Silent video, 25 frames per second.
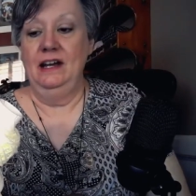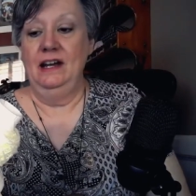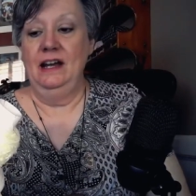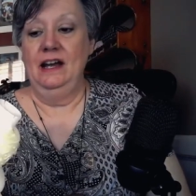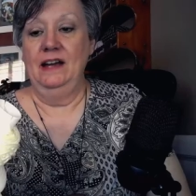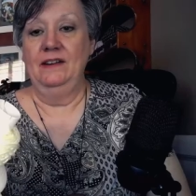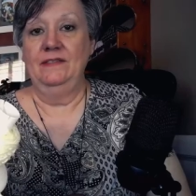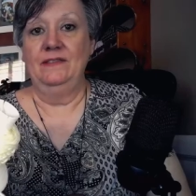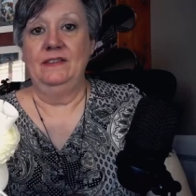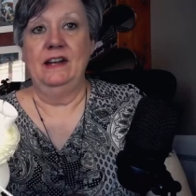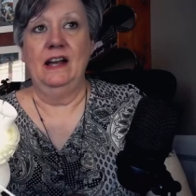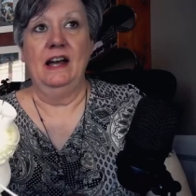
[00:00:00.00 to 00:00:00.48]

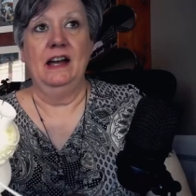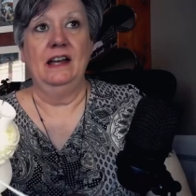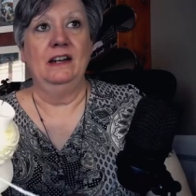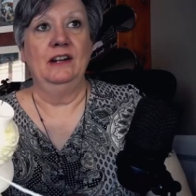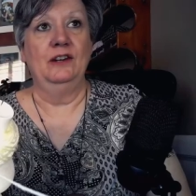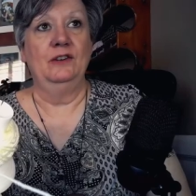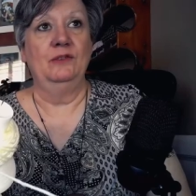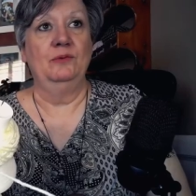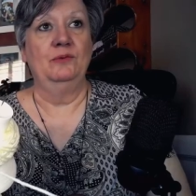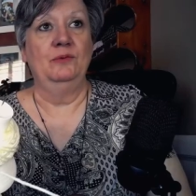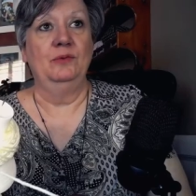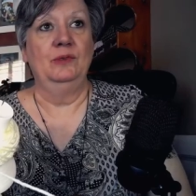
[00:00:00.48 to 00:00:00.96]
I've got
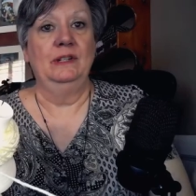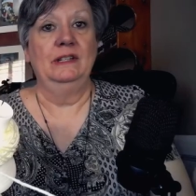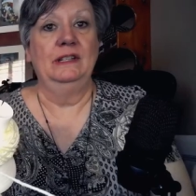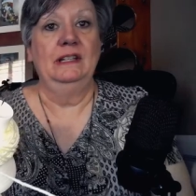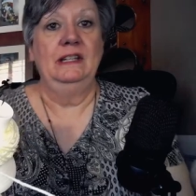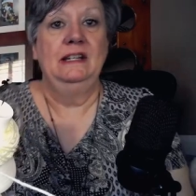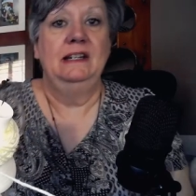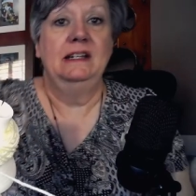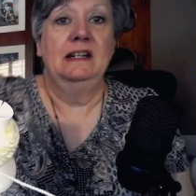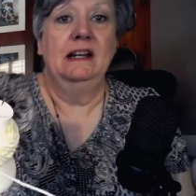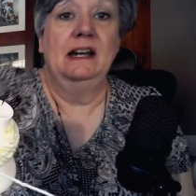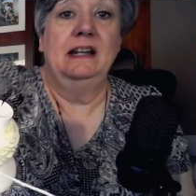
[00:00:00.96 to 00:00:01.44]
a
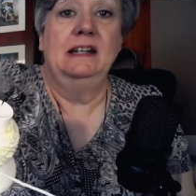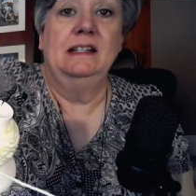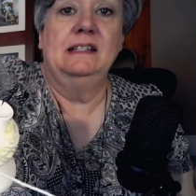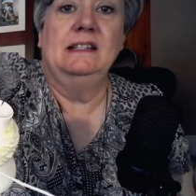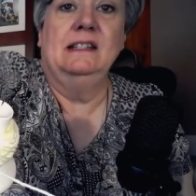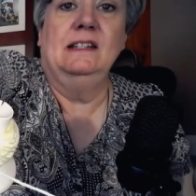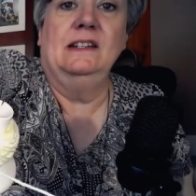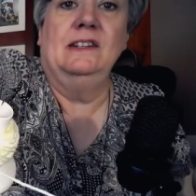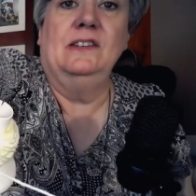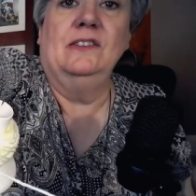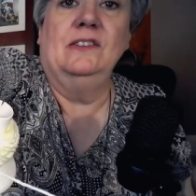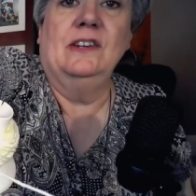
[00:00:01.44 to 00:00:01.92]
really
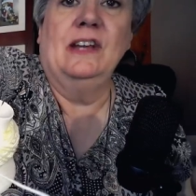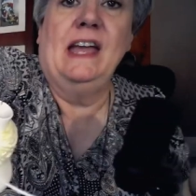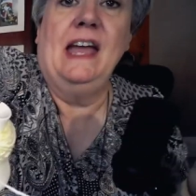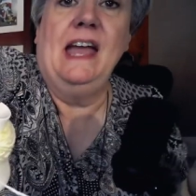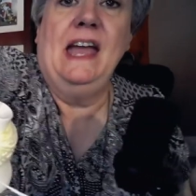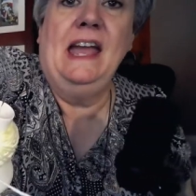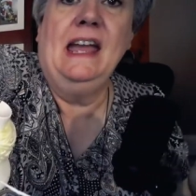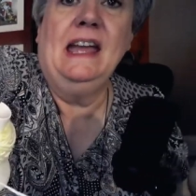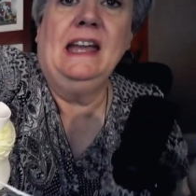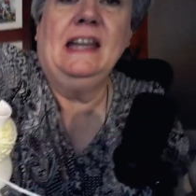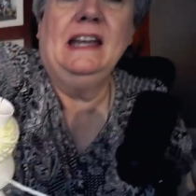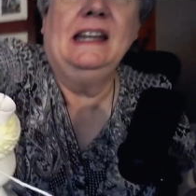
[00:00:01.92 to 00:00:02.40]
nice little
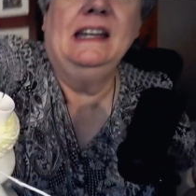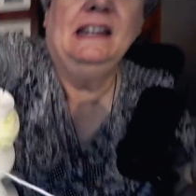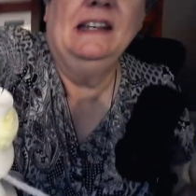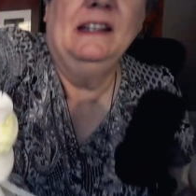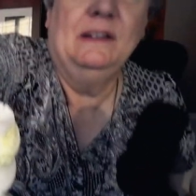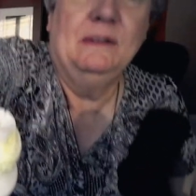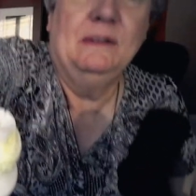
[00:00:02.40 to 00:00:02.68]
cake